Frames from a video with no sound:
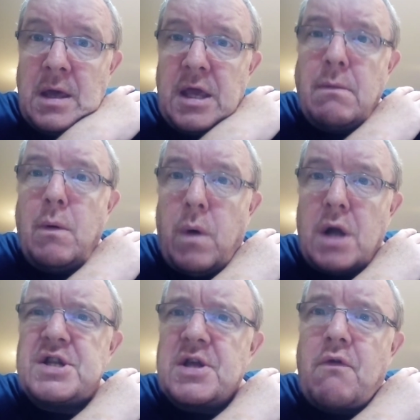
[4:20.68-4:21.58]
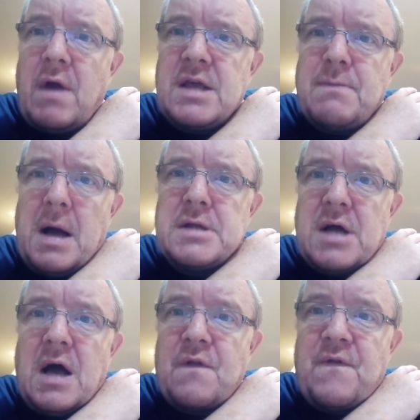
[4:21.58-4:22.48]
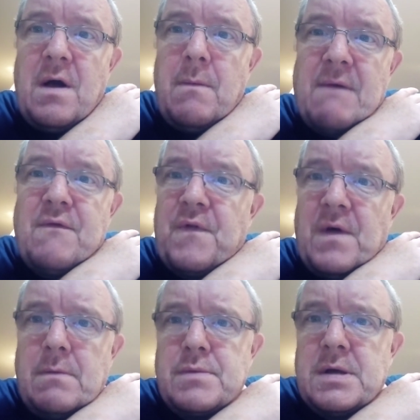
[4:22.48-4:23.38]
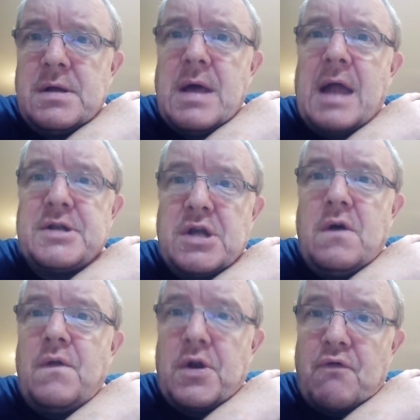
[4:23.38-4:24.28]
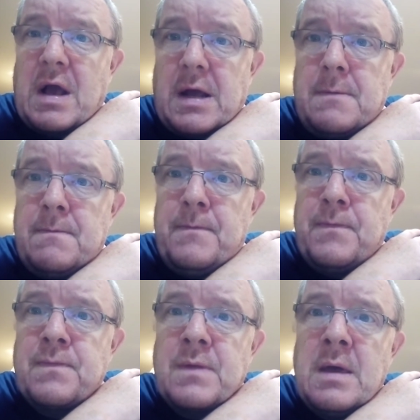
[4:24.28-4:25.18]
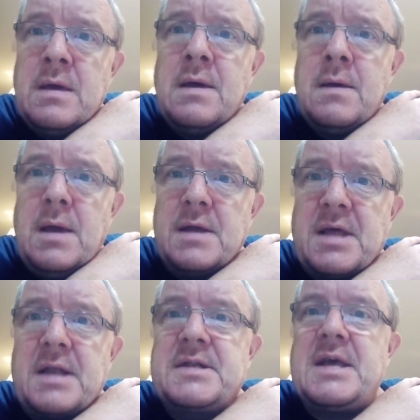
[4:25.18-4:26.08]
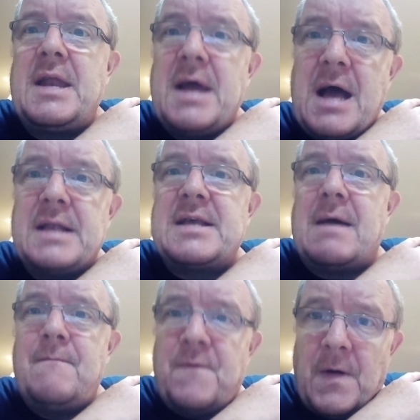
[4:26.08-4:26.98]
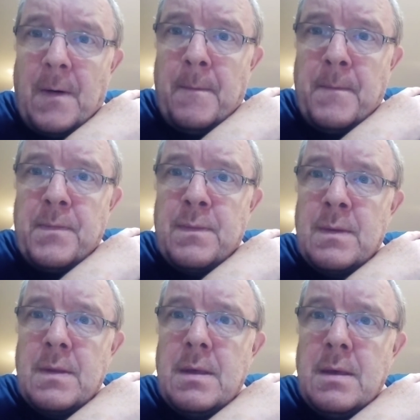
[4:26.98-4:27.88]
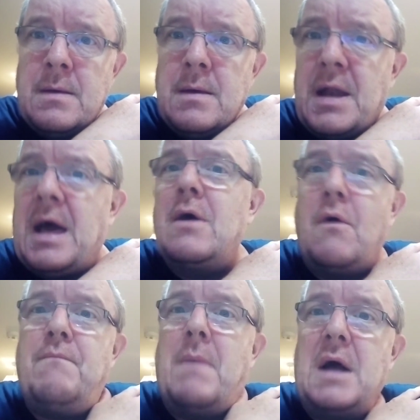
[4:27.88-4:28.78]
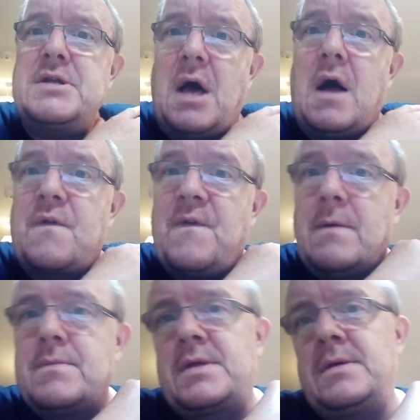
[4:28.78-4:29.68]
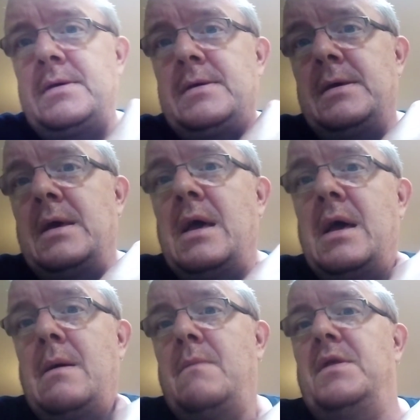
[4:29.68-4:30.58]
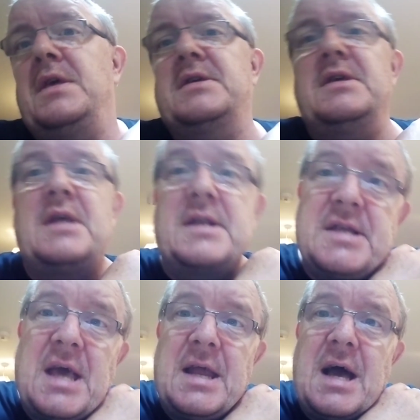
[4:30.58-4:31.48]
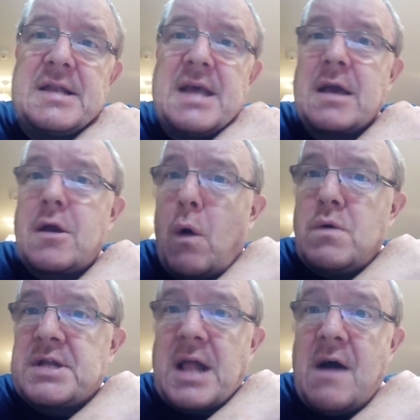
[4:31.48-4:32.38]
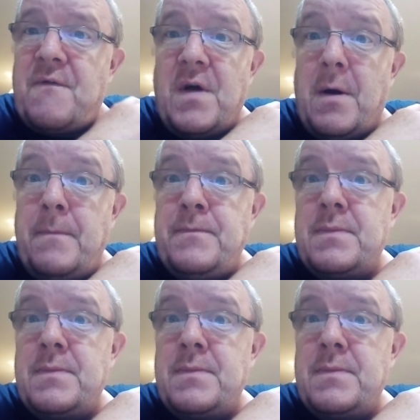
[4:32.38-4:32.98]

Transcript: You will watch the greatest martial arts film ever filmed, Enter the Dragon. It's a 10 out of 10 film. And I love martial arts films. But this is a 10 out of 10 gold star film.